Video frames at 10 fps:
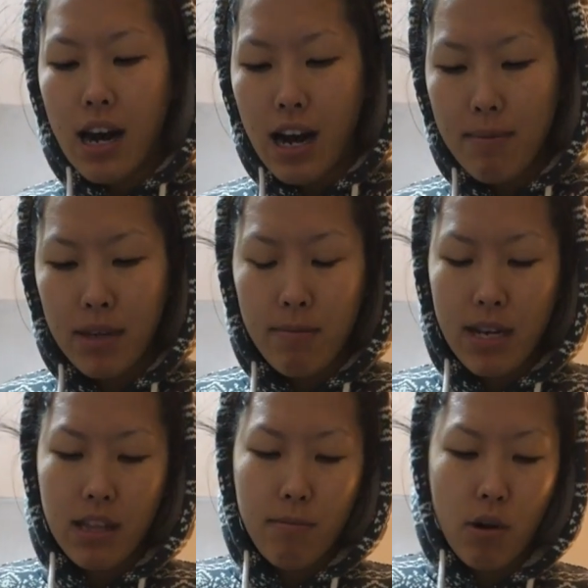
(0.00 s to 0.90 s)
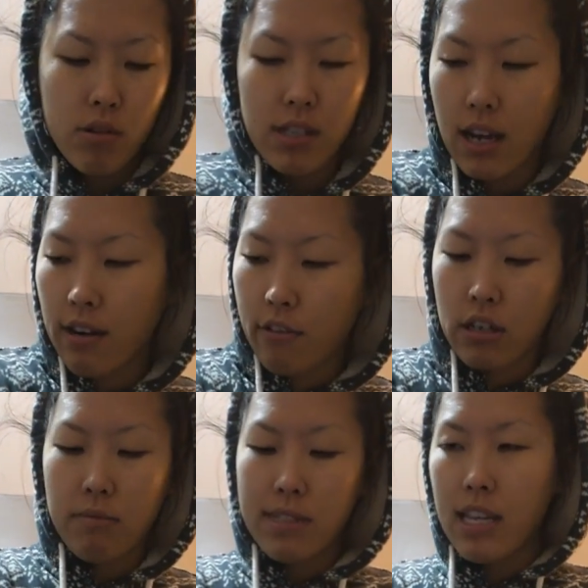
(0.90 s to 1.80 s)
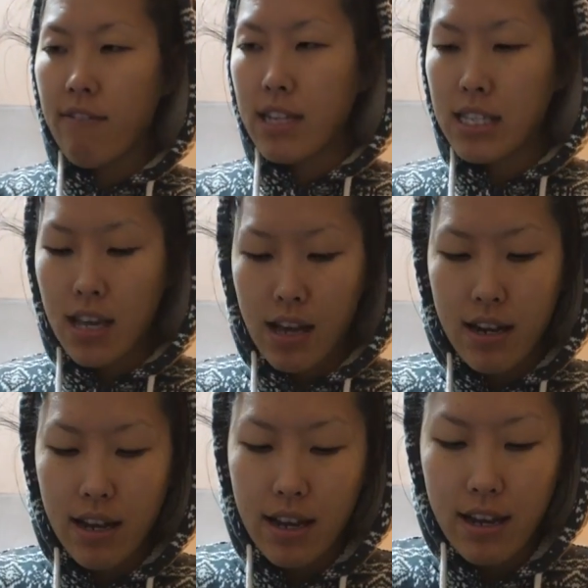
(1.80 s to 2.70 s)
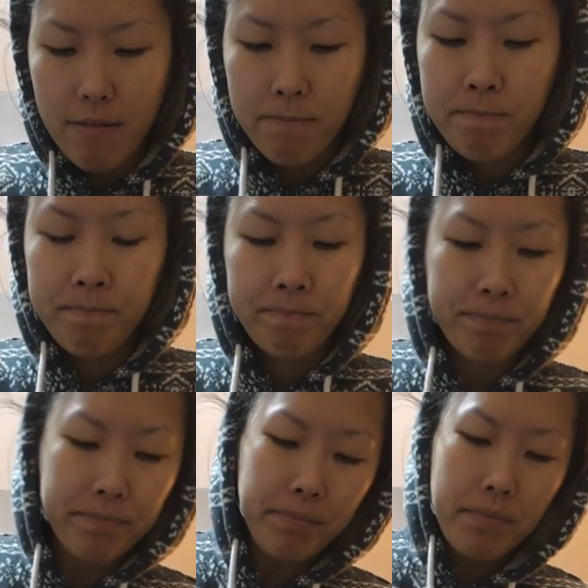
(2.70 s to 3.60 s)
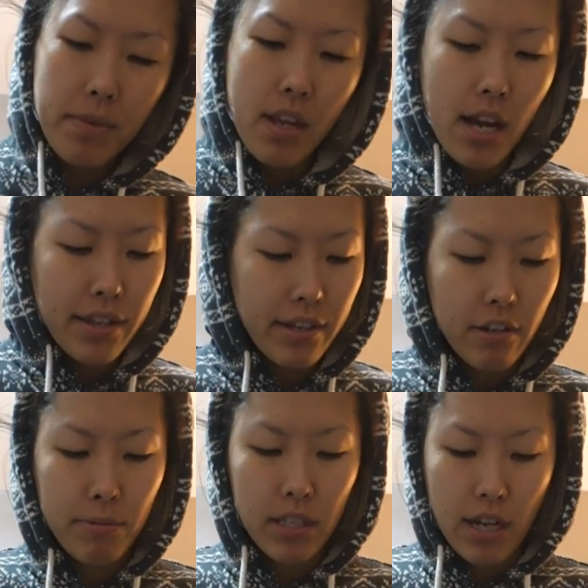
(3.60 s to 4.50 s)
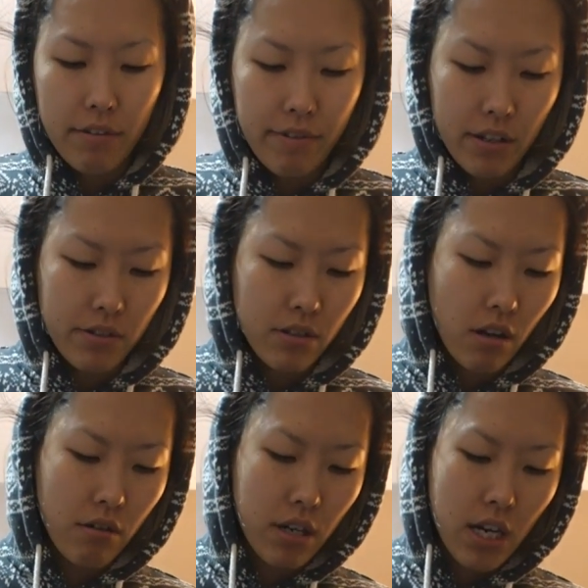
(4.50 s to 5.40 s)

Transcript: I'm gonna make the most out of Christmas Eve instead, and I think it'll be a lot of fun. So